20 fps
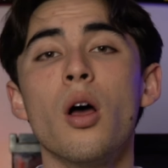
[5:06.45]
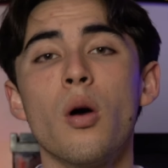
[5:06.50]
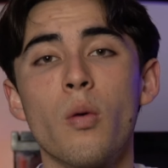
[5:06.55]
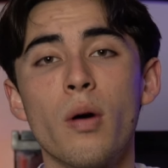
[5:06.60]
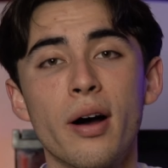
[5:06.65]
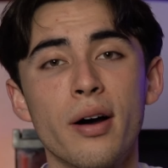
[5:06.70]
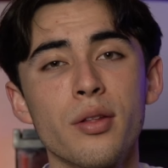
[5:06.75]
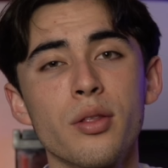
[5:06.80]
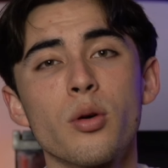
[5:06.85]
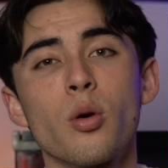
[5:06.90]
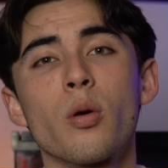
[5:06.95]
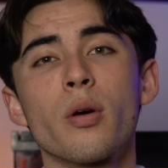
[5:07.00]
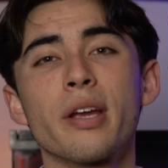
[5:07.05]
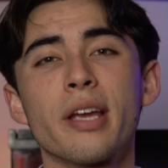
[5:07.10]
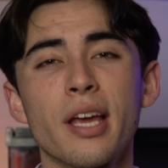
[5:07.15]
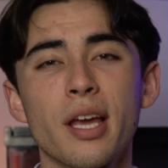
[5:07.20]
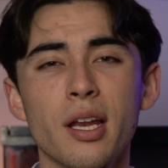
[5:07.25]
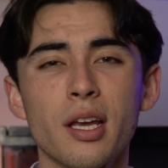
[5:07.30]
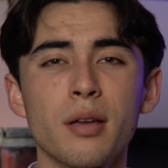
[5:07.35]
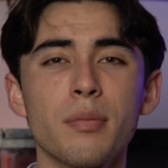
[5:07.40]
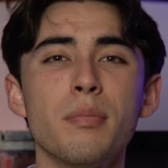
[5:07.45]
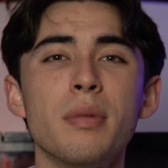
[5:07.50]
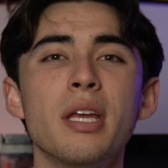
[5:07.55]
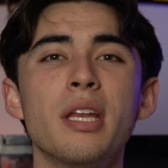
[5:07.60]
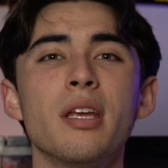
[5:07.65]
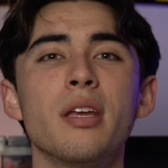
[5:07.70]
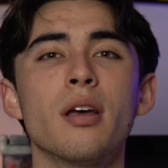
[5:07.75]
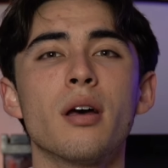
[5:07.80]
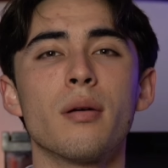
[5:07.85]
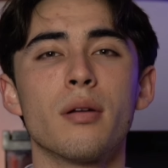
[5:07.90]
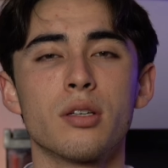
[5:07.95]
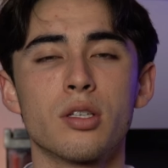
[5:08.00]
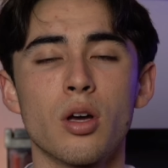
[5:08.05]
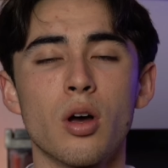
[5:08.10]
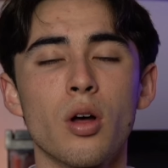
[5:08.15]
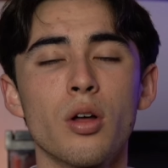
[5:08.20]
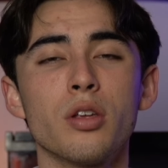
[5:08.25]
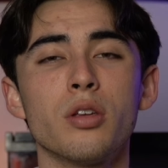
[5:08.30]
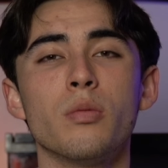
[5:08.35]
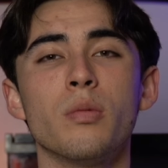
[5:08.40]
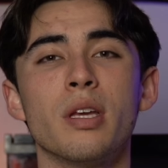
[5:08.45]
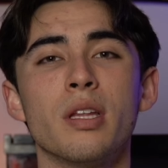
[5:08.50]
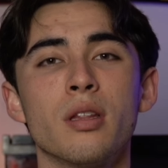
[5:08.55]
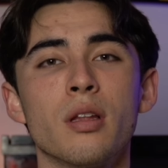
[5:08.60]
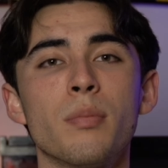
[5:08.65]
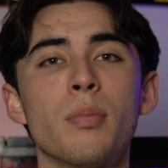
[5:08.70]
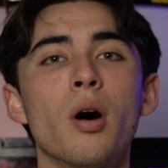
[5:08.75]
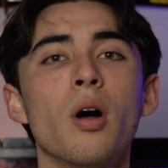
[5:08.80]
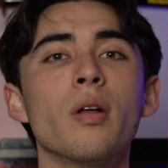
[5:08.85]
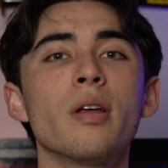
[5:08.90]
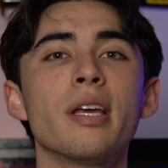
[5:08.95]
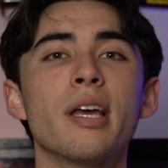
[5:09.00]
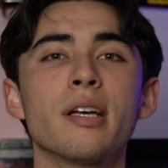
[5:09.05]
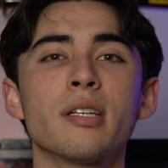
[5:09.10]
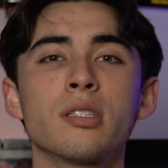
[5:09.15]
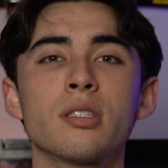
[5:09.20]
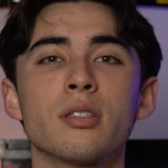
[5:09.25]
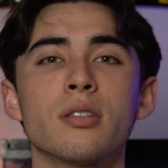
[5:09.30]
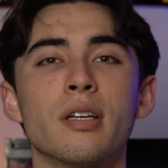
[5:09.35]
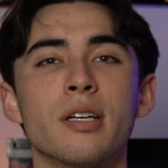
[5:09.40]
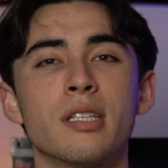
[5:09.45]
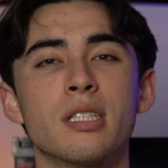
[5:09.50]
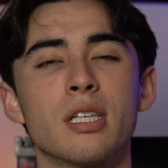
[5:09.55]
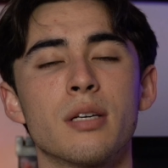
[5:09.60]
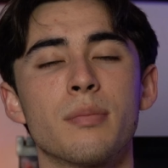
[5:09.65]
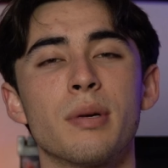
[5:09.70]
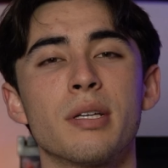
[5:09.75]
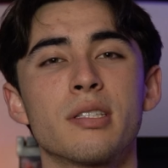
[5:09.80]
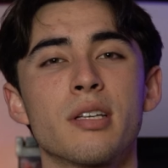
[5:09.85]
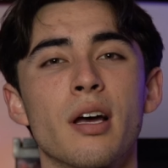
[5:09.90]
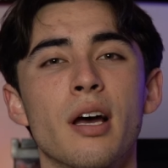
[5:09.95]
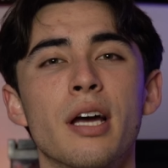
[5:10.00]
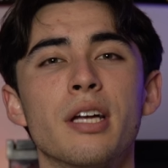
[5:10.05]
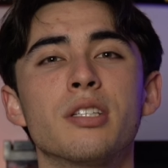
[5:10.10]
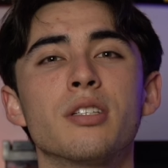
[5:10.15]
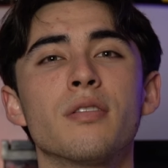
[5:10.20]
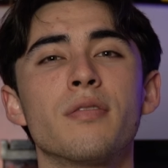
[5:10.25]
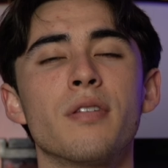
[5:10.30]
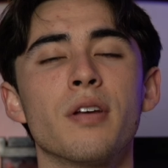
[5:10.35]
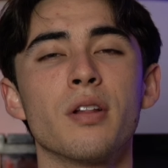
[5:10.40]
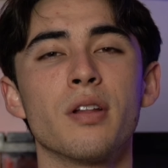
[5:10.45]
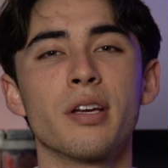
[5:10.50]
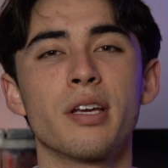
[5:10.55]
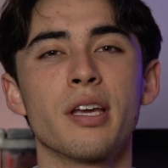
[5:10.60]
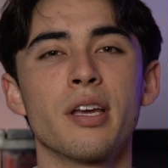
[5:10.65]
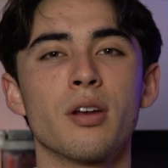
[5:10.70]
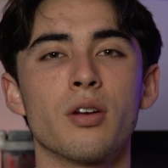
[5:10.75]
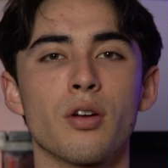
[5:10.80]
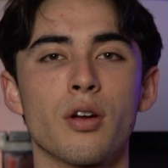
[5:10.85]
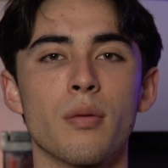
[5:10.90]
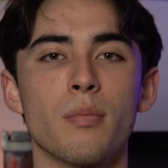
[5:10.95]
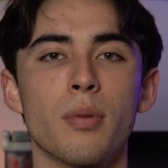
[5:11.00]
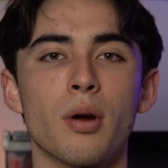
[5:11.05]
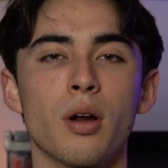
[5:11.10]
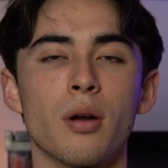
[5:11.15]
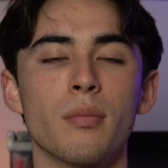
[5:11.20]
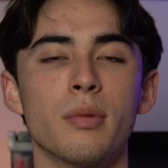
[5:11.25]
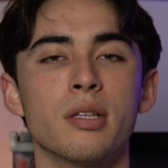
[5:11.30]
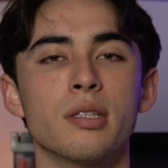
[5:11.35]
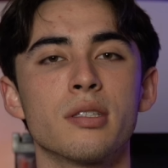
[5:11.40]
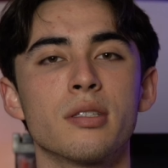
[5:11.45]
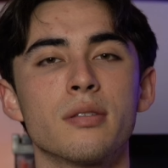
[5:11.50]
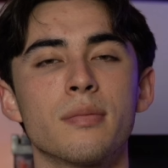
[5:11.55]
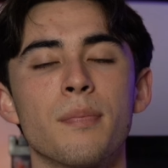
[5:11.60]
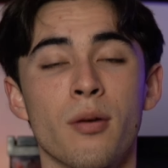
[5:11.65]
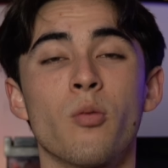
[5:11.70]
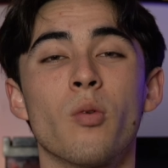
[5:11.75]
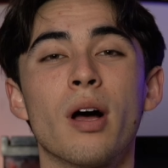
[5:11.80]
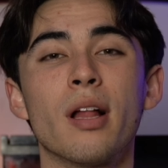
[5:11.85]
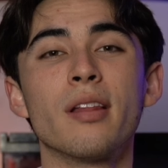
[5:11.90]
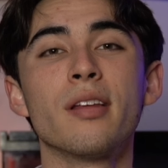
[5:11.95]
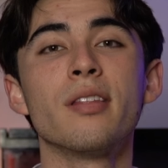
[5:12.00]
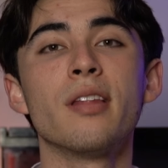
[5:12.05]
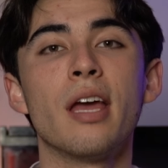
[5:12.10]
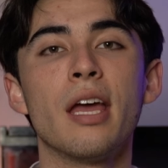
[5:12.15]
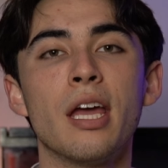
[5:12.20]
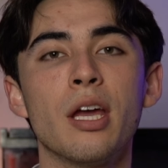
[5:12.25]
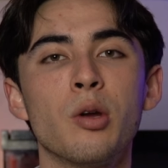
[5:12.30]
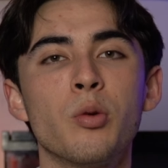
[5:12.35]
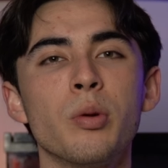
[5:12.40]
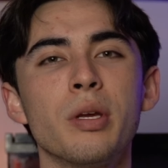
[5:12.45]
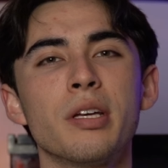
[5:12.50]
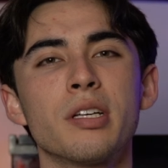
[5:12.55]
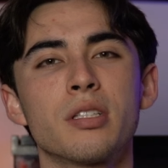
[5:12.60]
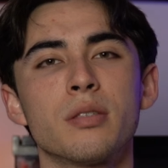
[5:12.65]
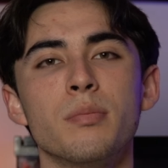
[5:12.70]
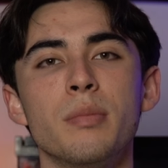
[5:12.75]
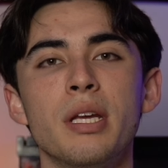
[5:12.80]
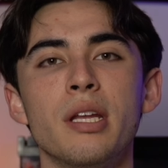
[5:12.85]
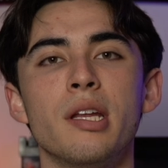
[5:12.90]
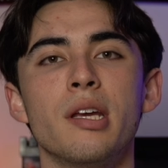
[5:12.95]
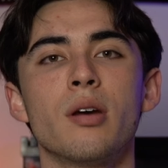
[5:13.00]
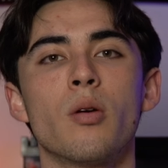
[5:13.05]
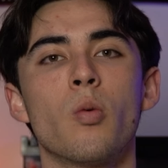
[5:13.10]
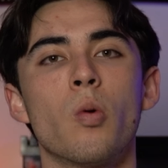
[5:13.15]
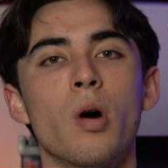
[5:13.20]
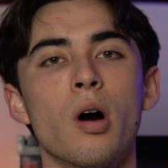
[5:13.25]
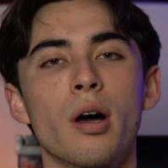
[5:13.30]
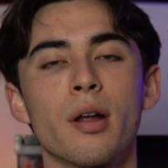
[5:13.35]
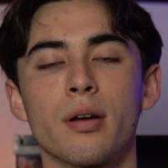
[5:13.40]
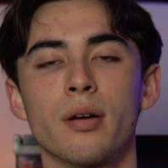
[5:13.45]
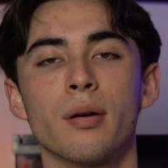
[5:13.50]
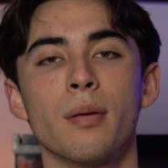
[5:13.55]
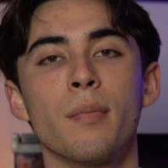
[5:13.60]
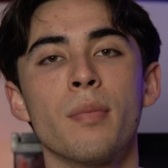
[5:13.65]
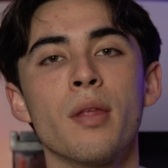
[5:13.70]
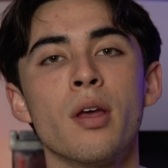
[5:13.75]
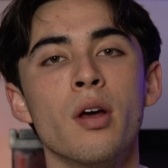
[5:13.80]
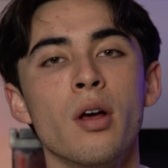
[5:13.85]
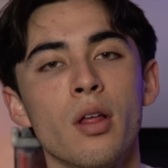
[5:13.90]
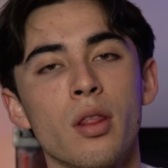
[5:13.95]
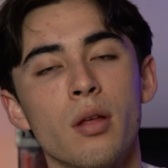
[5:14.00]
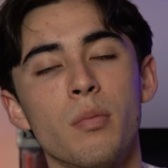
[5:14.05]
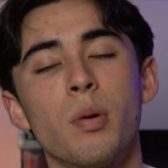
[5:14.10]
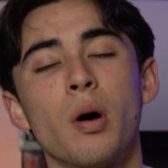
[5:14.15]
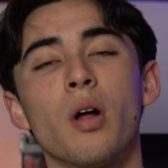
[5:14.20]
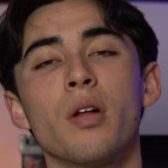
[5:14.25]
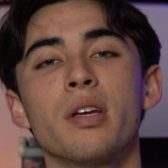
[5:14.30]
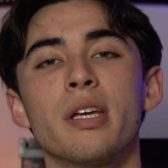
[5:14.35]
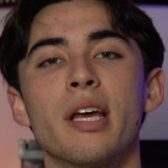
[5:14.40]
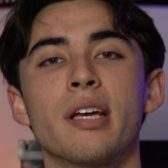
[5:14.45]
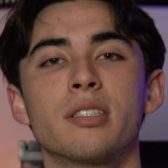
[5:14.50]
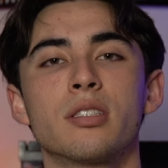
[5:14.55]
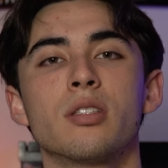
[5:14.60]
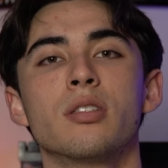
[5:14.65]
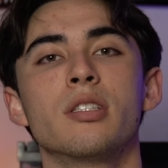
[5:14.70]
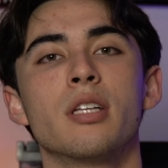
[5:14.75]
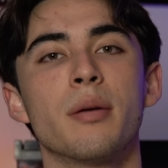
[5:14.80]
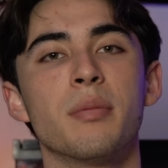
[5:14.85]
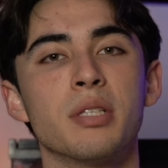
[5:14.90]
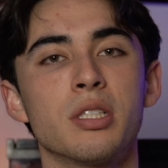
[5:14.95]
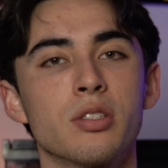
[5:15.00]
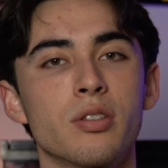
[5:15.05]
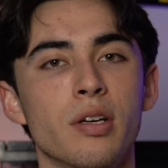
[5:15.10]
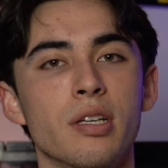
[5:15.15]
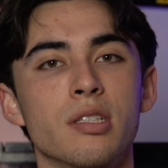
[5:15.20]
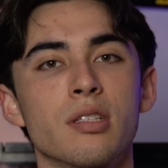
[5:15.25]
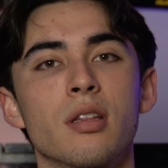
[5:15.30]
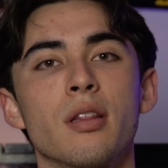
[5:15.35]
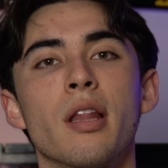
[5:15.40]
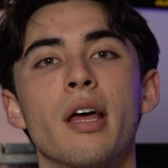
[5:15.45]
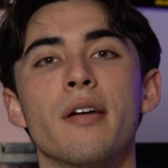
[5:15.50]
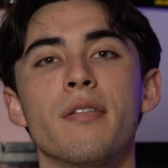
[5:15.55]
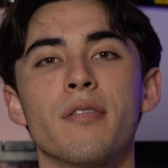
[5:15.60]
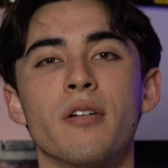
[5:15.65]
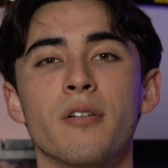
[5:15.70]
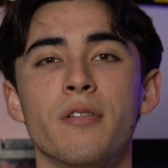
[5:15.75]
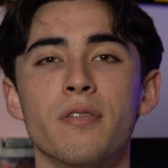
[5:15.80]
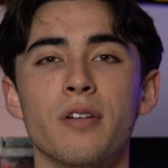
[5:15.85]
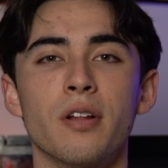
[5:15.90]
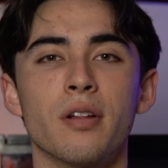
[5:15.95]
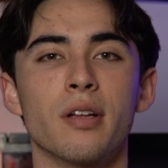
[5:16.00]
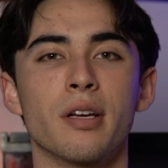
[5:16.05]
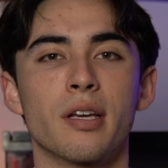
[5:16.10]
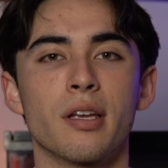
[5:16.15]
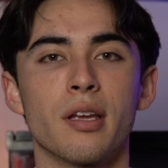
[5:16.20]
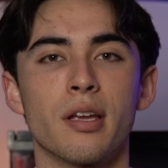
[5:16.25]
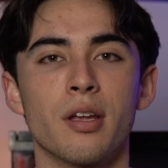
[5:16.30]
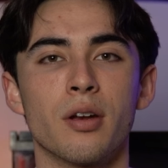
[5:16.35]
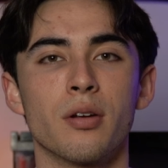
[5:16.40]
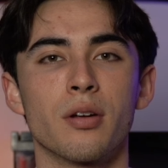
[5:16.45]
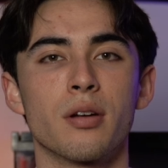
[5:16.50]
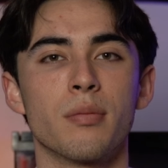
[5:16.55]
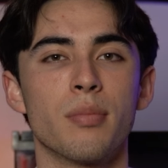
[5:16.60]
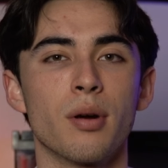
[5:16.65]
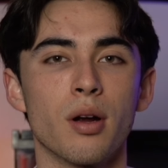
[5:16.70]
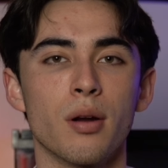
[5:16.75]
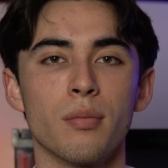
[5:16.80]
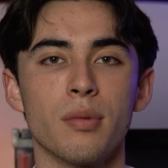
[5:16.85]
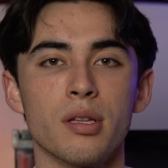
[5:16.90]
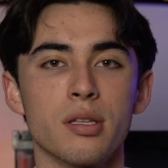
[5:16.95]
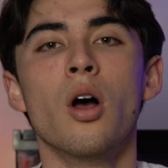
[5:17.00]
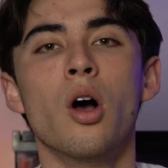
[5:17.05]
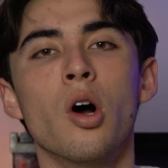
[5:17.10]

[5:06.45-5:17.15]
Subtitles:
While in the organic media toluene, the polyester exhibits hydrophilic inner compartments, while in the aqueous media water, the polyester demonstrates lithophilic inner compartment.